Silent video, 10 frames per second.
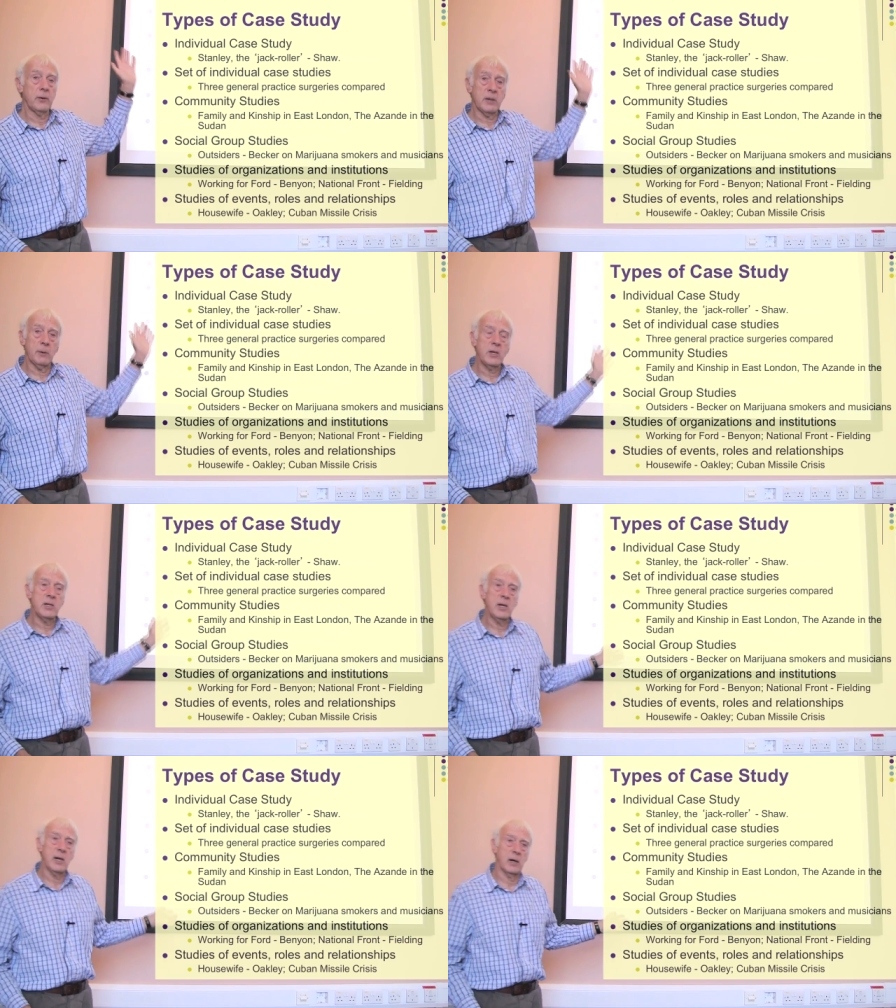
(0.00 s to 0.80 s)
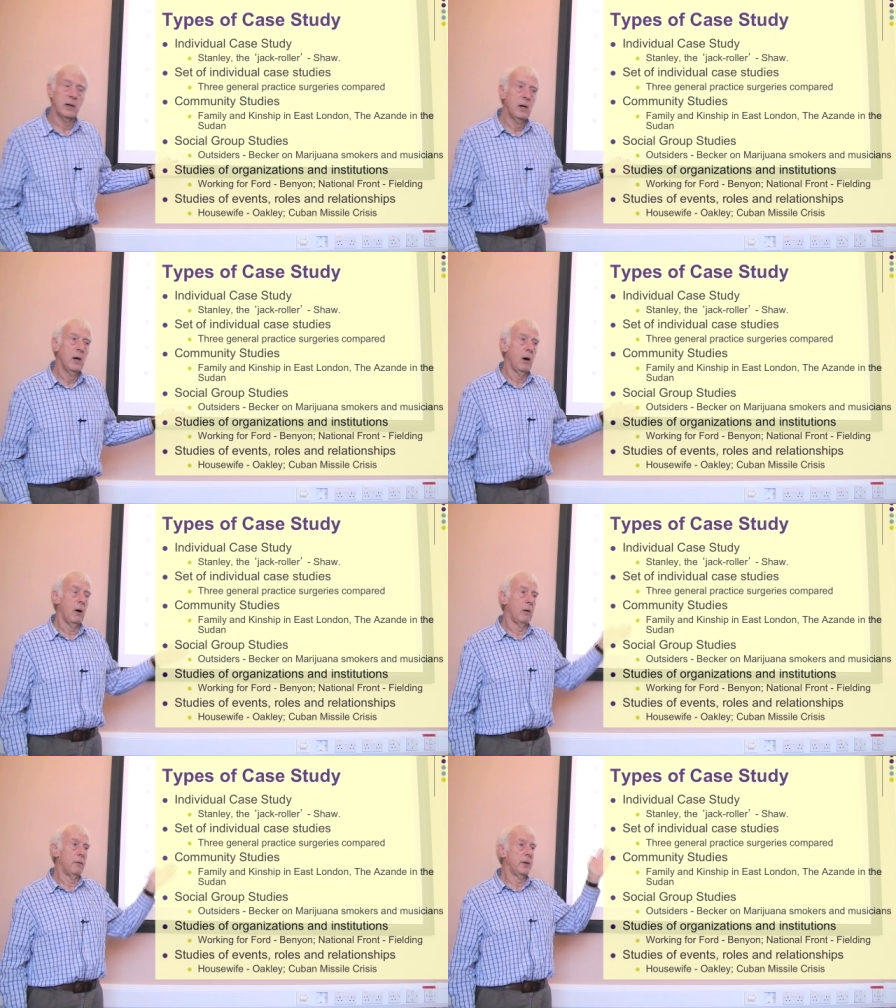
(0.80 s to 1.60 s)
you some idea
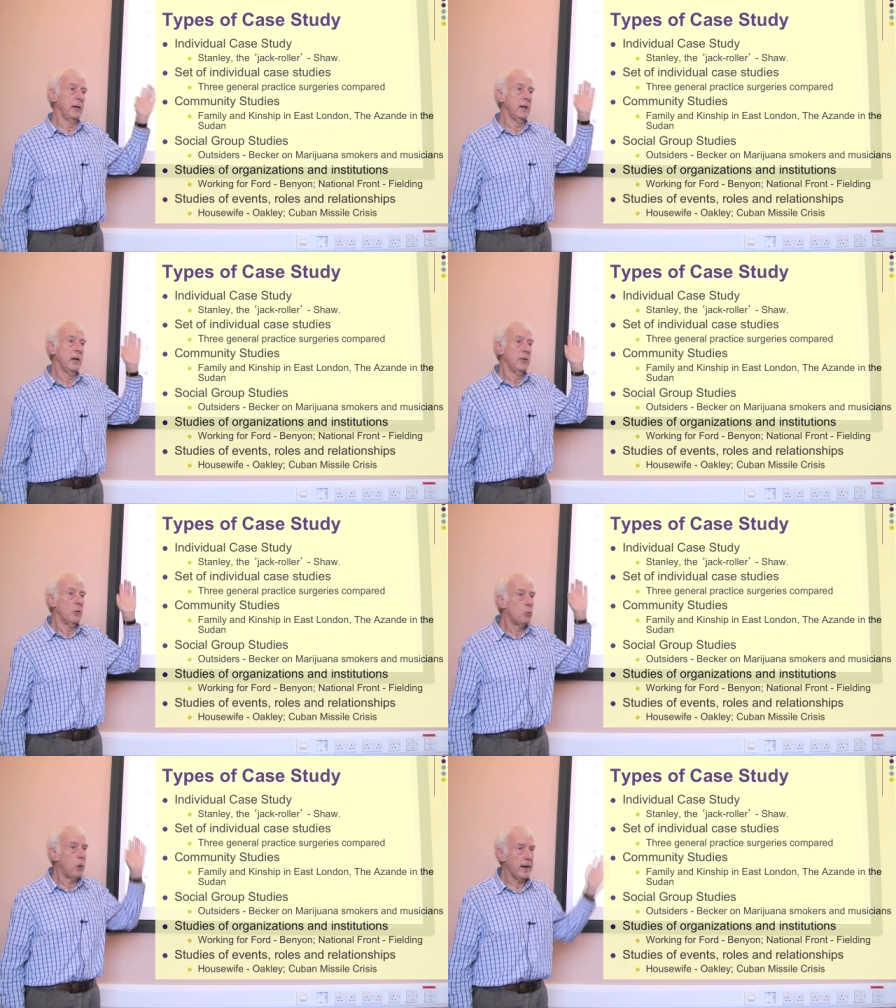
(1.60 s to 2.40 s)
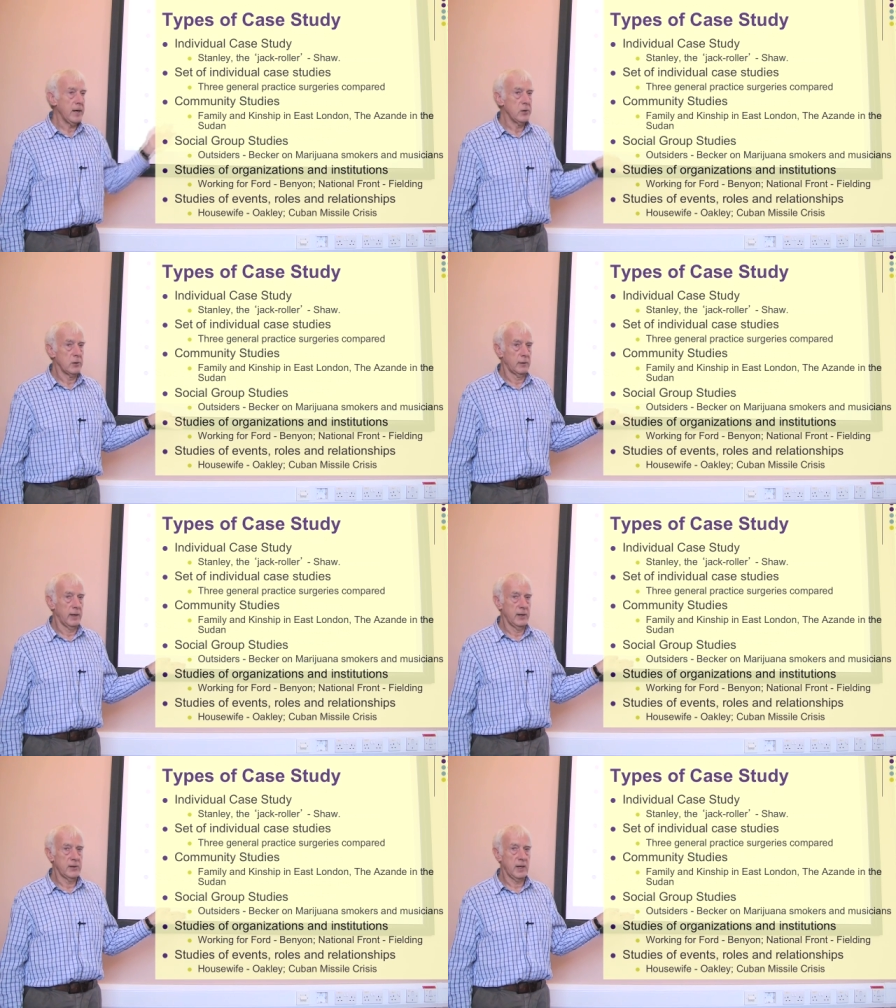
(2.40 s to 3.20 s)
of the range of
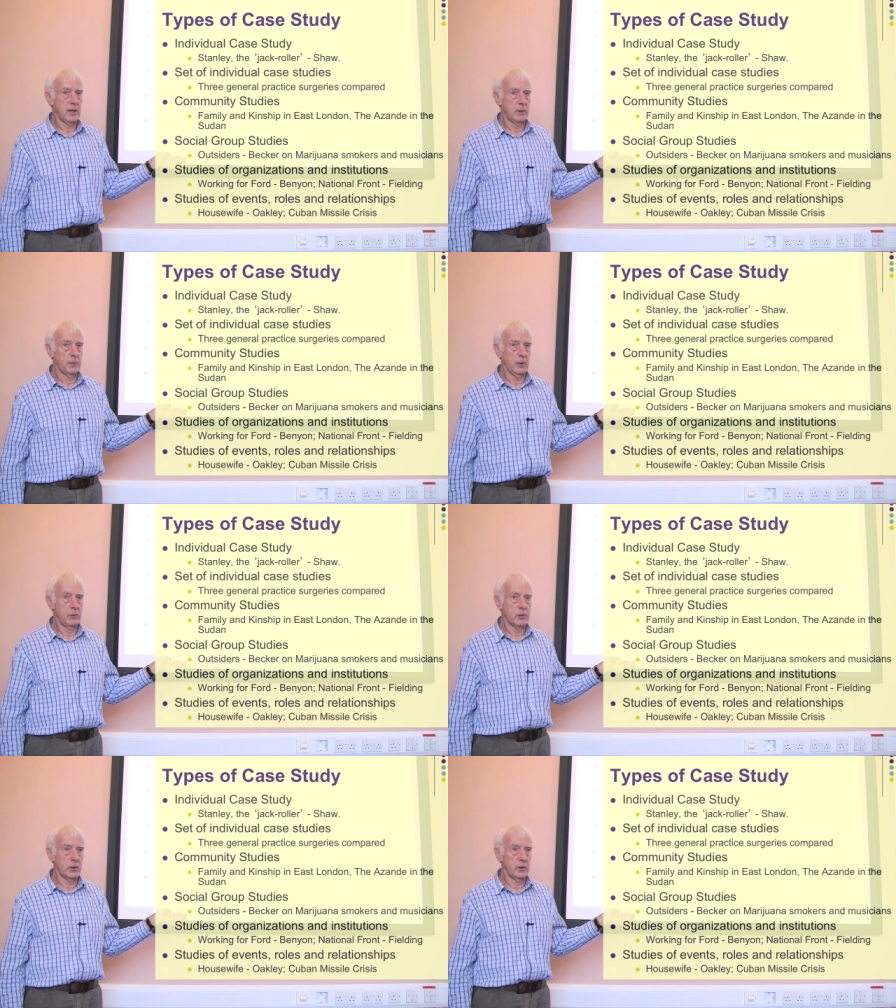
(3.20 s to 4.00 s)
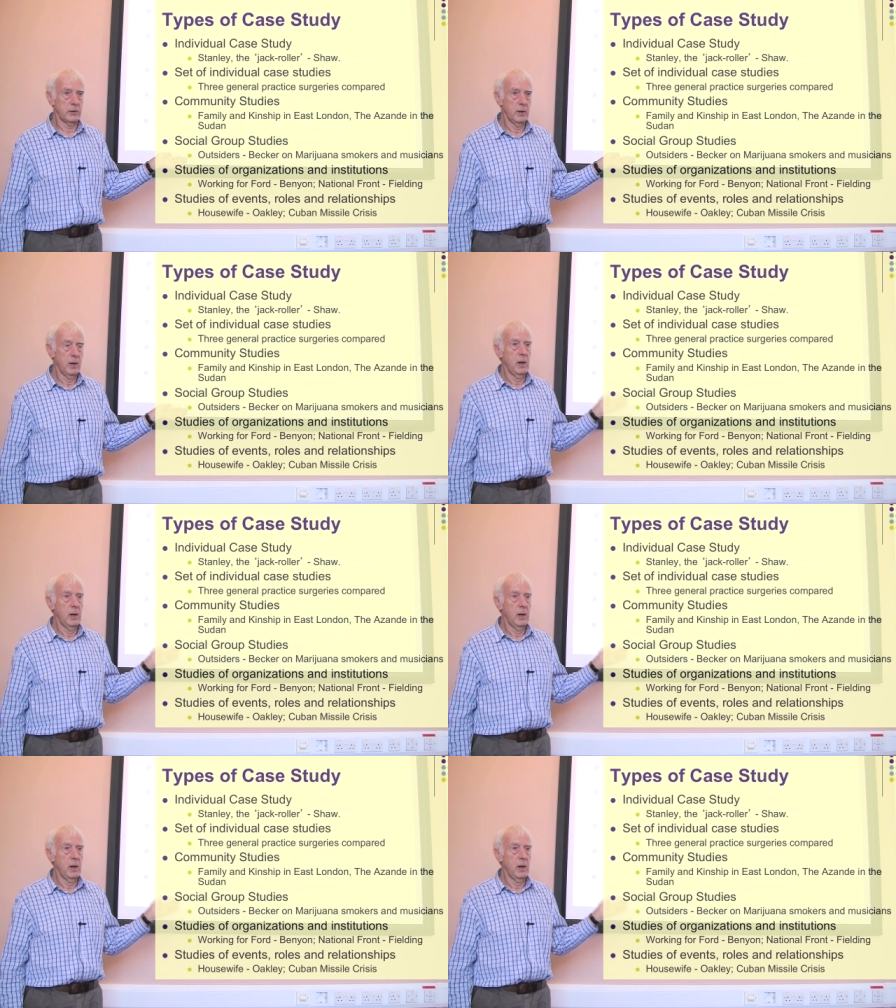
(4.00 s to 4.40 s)
case study approaches.